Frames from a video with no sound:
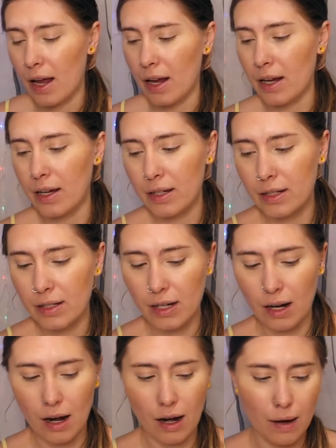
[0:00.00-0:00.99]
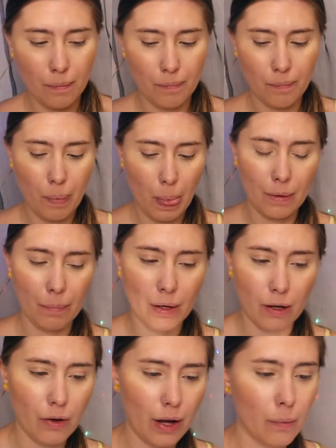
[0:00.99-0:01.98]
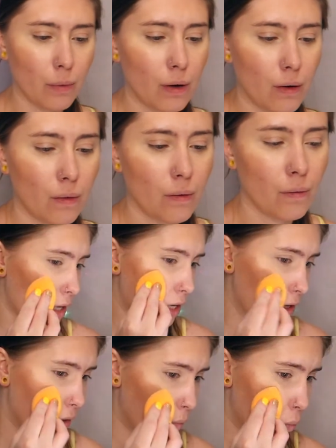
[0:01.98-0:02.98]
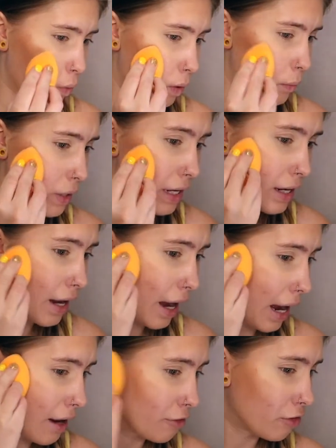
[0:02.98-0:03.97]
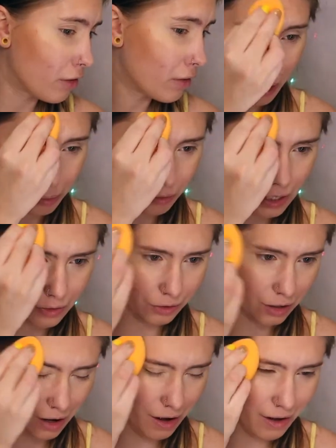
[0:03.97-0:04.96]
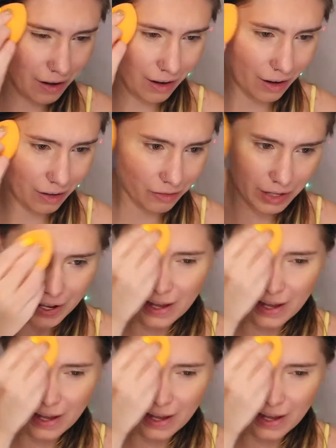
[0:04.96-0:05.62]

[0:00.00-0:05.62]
And I'm like, okay, well, you know, what we have a plethora of